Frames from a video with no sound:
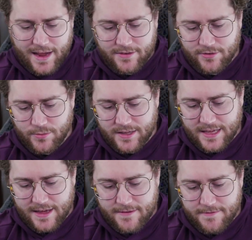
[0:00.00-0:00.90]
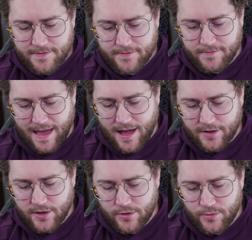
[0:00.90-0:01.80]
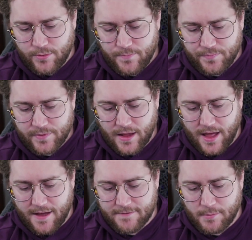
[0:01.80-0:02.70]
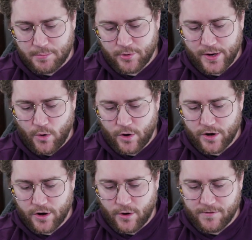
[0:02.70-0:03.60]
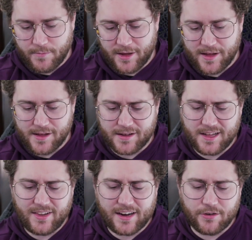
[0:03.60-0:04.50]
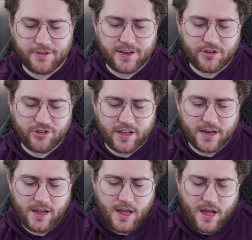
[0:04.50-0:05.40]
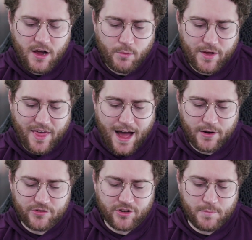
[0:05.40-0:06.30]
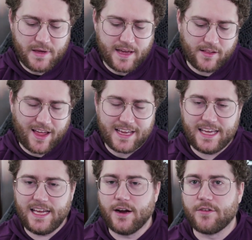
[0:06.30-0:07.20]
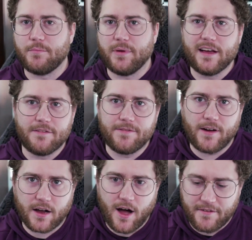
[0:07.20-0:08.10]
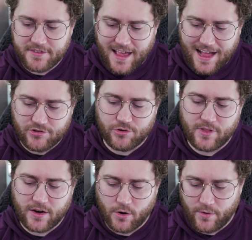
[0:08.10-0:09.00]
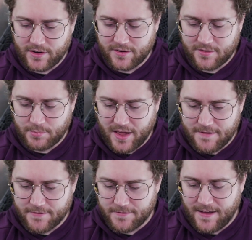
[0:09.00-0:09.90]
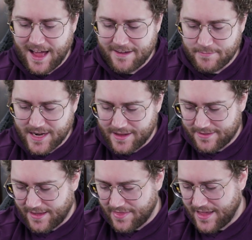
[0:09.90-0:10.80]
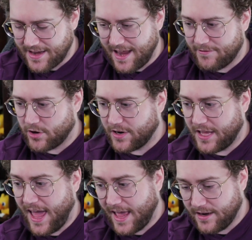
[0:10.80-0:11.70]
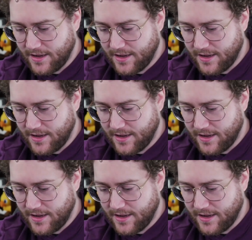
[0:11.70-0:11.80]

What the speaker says: to give value from a pre-order or from a collector's edition without it just being like, here's big fuck-off statue that you're going to display for 5 minutes and then never again.